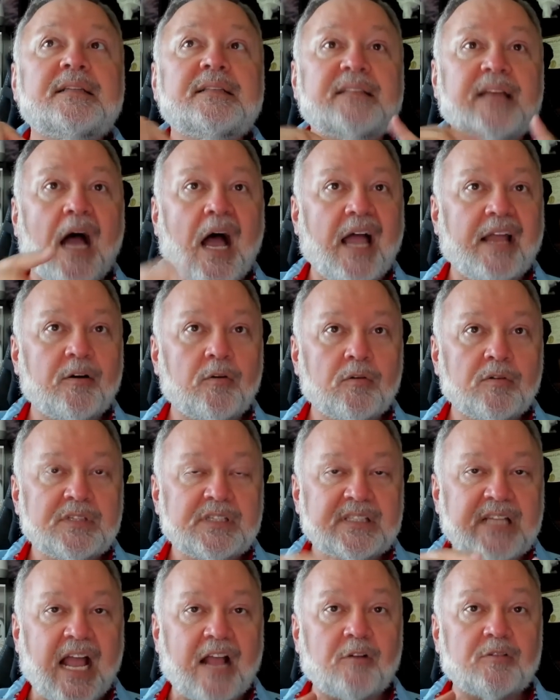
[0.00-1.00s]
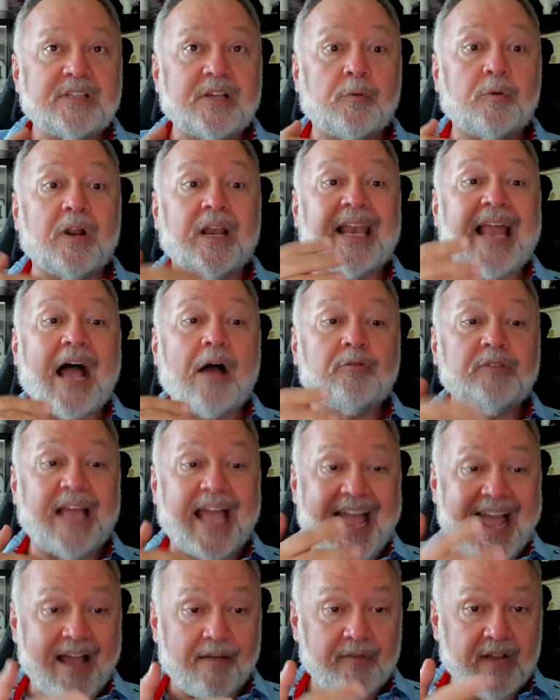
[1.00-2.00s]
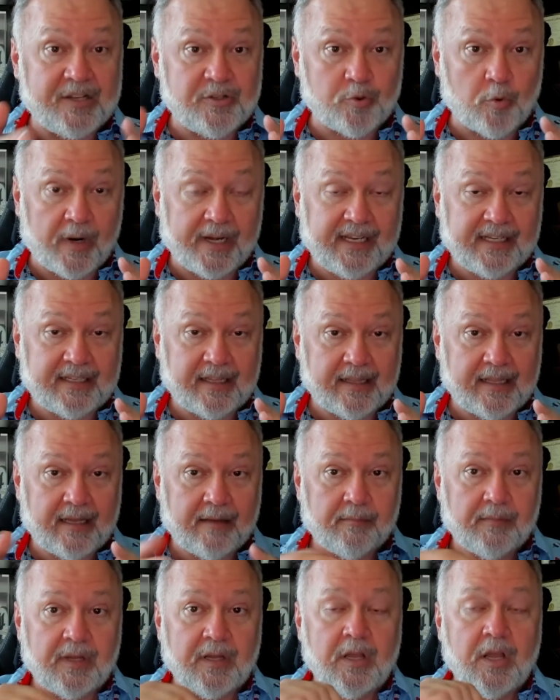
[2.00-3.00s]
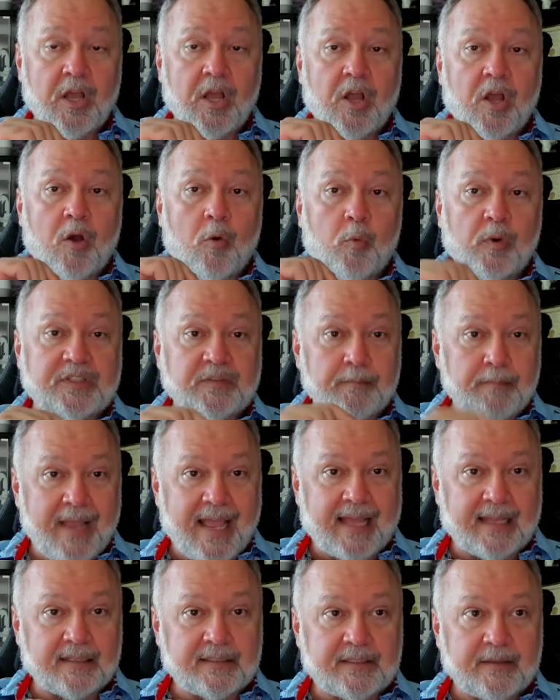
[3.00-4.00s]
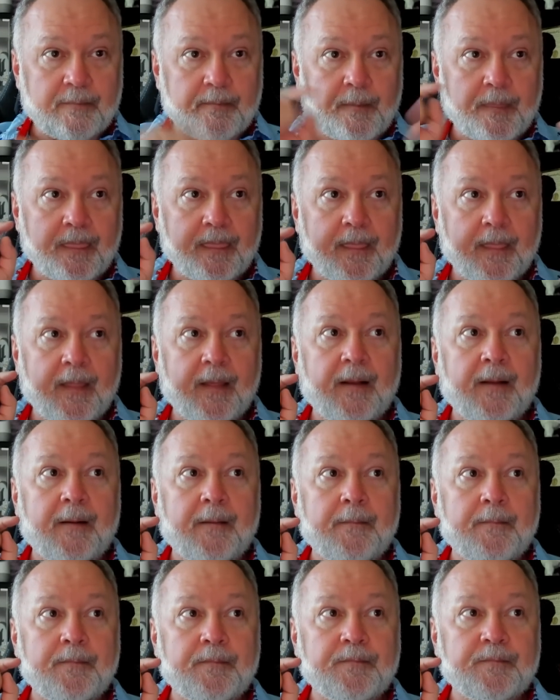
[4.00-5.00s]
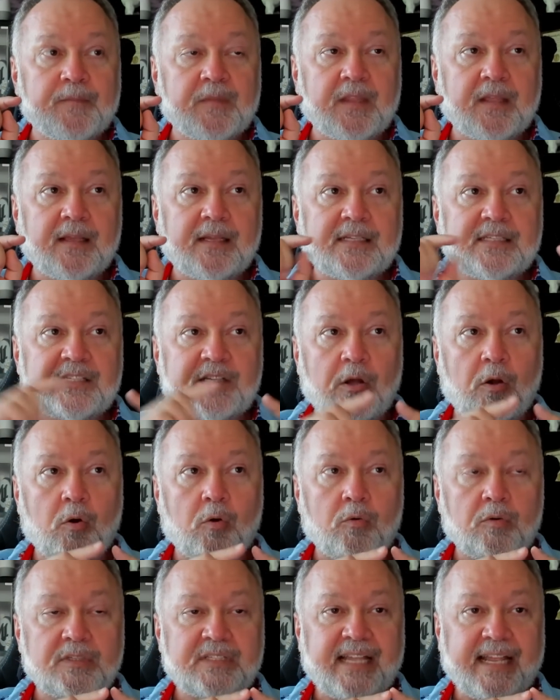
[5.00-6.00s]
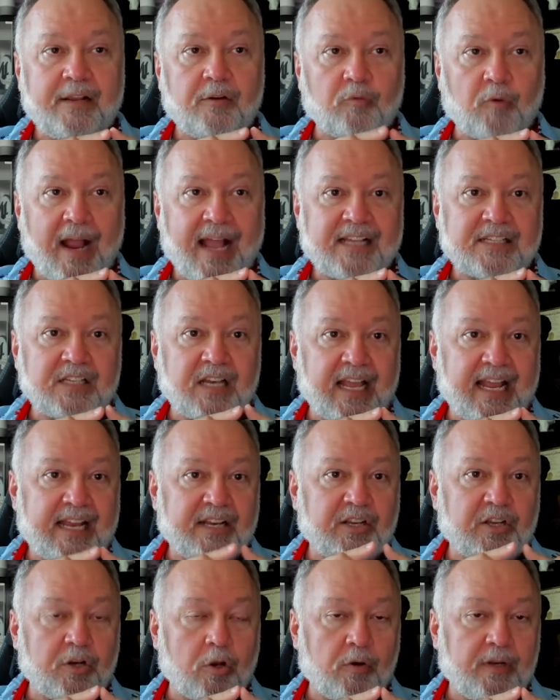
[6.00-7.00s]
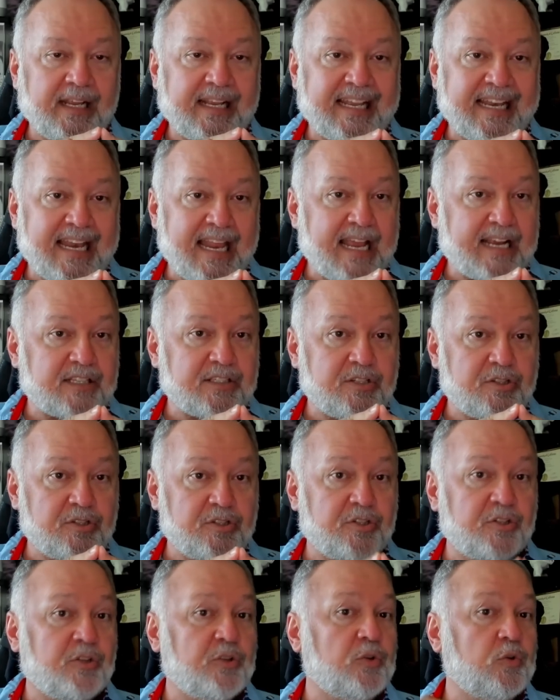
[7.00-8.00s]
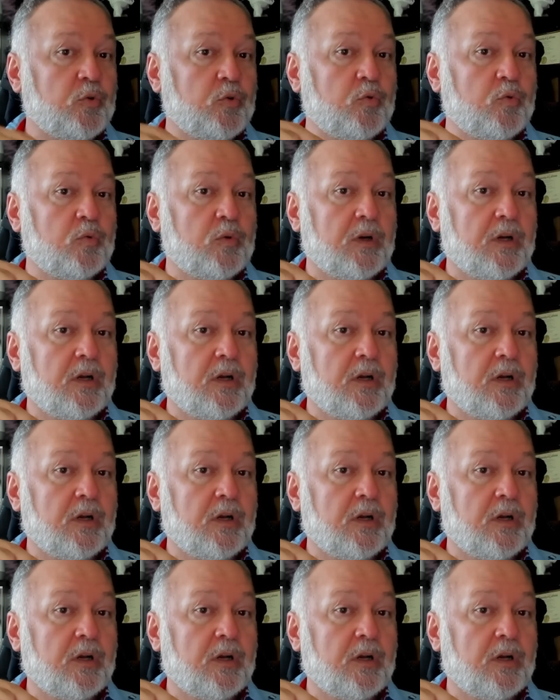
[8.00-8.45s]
tiles, tiles that were allowed to have adjoining to them which meant so say grassland could only connect to